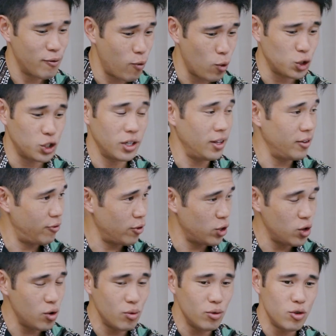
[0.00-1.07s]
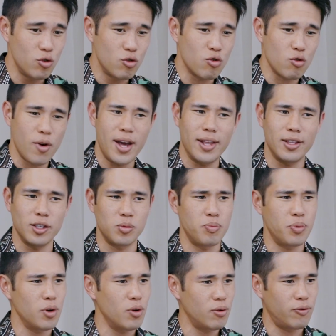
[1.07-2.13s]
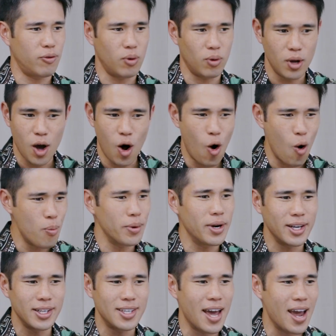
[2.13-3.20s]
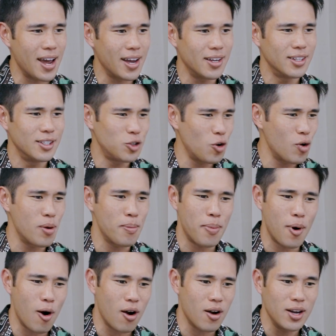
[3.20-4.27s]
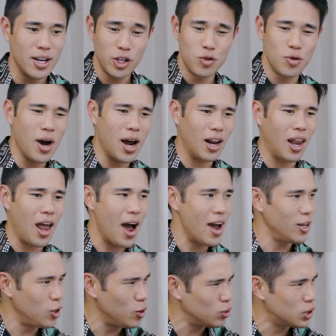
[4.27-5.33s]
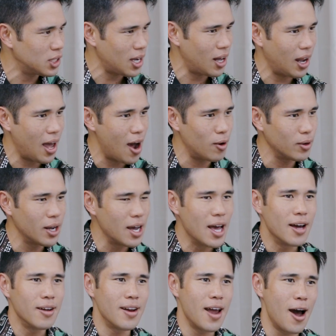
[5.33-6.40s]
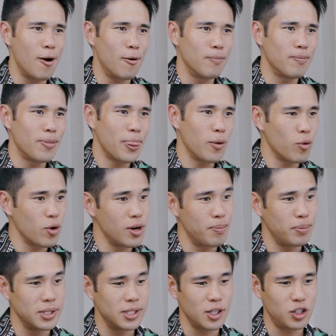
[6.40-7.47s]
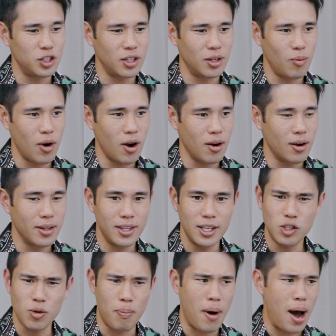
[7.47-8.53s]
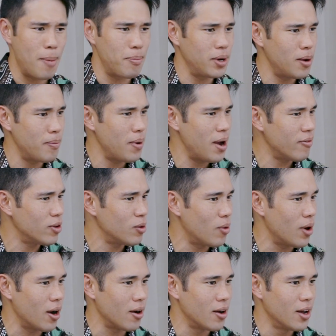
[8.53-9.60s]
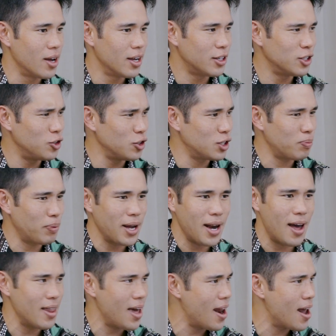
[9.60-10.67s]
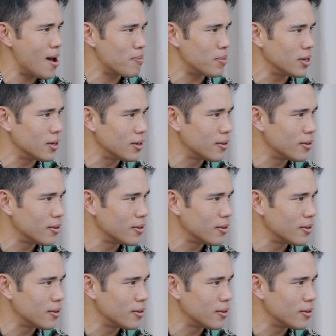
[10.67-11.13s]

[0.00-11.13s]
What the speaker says: Fortunately for you, you create this beautiful opening day donut bar. You got a line, you sell out. Now we're in a position where these are popping up everywhere. Could you explain how that happened?